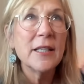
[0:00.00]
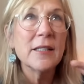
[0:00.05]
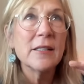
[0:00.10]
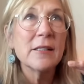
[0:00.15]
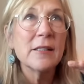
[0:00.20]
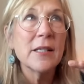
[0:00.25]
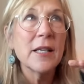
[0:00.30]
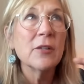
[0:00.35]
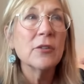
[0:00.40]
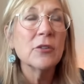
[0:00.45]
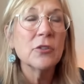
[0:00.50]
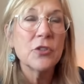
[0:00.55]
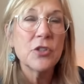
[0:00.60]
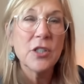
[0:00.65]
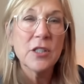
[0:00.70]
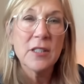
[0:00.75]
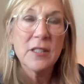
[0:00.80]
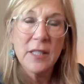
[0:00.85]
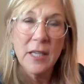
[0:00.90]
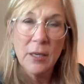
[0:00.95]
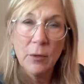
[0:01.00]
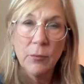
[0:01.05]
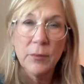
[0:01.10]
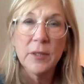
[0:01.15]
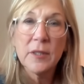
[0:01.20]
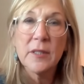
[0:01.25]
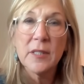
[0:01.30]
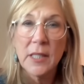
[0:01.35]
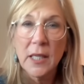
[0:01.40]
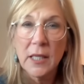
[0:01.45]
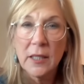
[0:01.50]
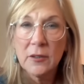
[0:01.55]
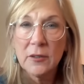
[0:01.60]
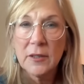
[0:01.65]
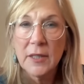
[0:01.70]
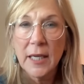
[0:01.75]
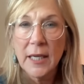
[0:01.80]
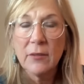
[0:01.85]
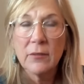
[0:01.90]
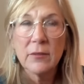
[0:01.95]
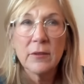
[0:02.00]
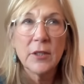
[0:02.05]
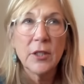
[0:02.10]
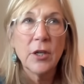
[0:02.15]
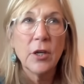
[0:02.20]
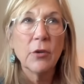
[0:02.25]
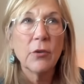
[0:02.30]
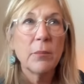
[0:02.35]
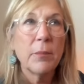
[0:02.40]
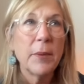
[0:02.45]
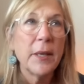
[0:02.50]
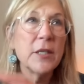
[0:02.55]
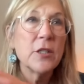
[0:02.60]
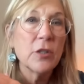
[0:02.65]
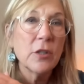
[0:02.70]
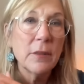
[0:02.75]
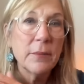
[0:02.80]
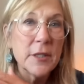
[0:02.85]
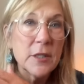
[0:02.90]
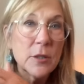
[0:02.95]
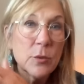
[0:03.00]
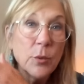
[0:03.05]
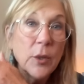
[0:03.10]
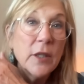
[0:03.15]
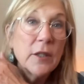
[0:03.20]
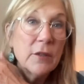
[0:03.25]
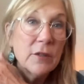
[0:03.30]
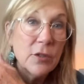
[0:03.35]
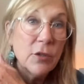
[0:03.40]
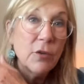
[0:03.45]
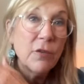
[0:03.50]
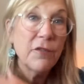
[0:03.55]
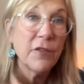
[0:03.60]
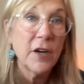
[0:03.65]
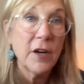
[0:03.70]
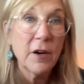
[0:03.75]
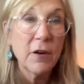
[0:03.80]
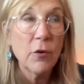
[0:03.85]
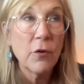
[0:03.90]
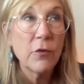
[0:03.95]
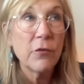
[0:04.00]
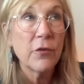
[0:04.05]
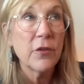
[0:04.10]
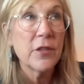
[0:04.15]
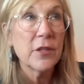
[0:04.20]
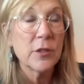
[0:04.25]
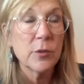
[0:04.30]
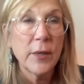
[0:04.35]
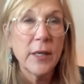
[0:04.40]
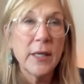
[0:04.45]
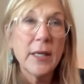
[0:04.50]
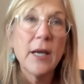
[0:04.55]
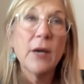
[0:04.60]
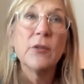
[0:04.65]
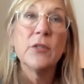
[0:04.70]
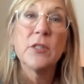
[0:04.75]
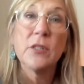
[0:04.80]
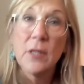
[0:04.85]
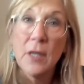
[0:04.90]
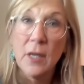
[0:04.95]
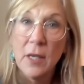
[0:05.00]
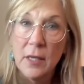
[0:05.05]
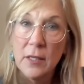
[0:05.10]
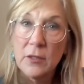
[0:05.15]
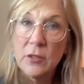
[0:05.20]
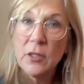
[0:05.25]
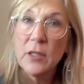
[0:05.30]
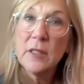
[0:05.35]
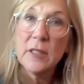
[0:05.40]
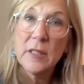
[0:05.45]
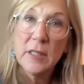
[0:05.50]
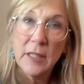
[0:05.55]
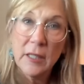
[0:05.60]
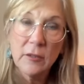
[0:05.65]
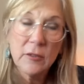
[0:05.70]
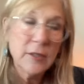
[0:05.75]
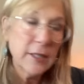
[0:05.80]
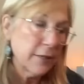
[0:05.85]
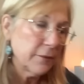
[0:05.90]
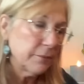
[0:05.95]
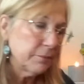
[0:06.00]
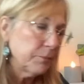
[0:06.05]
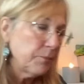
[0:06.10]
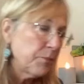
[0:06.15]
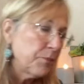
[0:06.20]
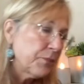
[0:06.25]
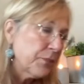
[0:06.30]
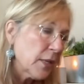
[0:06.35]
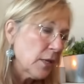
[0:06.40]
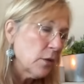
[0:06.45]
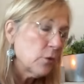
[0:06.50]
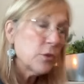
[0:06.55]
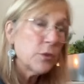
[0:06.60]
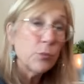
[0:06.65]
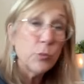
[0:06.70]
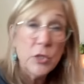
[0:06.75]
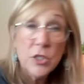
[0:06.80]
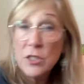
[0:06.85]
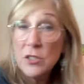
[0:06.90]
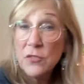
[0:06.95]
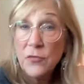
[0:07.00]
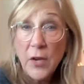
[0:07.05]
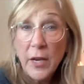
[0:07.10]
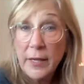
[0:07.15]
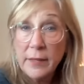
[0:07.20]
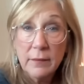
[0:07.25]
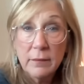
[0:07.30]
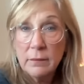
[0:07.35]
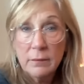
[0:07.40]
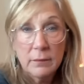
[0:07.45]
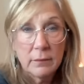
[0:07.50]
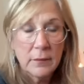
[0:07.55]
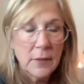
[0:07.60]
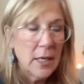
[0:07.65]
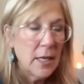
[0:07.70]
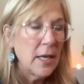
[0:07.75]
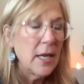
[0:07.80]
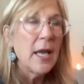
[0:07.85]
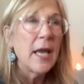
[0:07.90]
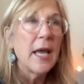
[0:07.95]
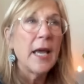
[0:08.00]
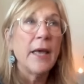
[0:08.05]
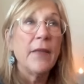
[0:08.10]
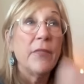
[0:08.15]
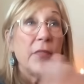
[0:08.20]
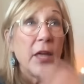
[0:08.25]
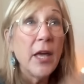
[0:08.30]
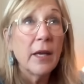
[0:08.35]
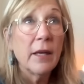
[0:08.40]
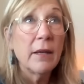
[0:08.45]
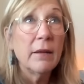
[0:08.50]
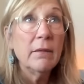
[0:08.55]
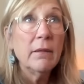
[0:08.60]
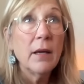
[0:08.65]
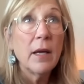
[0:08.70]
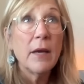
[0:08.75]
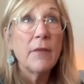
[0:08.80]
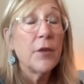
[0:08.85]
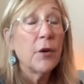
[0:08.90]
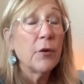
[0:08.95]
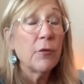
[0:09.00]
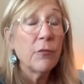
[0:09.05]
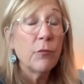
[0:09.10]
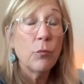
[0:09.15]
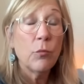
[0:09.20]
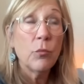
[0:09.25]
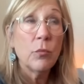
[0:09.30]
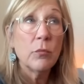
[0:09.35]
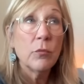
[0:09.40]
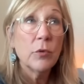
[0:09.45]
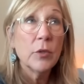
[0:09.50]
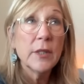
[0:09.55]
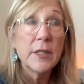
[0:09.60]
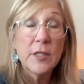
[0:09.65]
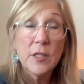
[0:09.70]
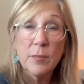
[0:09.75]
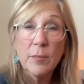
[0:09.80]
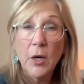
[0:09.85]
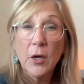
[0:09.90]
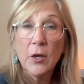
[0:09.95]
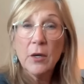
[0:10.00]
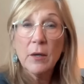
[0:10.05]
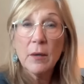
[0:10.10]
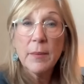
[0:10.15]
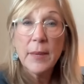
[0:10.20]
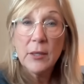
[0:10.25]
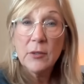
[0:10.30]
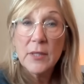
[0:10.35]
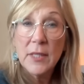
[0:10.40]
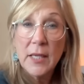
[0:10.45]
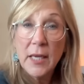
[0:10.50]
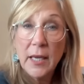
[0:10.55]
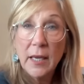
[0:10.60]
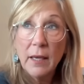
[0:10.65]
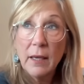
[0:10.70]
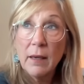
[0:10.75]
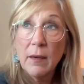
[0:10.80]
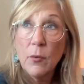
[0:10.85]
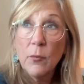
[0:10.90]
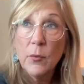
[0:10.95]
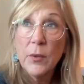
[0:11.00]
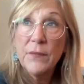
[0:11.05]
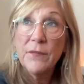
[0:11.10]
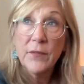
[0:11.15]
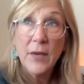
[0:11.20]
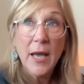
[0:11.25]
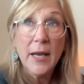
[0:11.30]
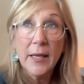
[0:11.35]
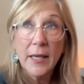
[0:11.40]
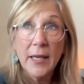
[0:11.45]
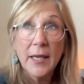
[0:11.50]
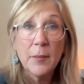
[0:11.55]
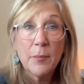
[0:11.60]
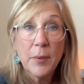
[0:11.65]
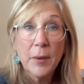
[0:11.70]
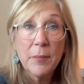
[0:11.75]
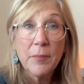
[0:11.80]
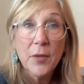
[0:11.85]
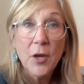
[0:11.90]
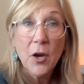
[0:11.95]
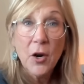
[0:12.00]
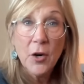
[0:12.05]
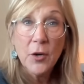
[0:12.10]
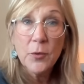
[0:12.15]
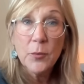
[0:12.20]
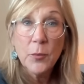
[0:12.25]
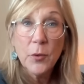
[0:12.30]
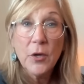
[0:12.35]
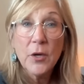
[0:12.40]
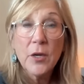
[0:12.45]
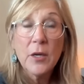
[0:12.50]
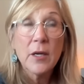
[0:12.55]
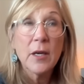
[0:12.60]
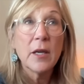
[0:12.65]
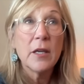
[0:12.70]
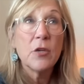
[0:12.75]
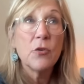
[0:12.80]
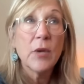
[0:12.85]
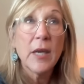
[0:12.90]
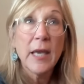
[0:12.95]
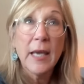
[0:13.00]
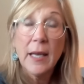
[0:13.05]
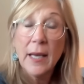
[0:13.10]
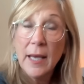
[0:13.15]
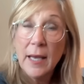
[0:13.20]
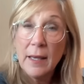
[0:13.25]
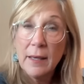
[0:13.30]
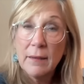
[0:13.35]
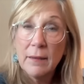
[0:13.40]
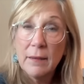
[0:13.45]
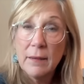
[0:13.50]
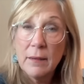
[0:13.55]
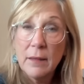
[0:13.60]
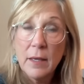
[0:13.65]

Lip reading: will settle down. You know, the pendulum has swung so far over this way. Now it's going to settle down, which is fine. And then they're really smart about saying, we've got to keep up the hard work. You cannot,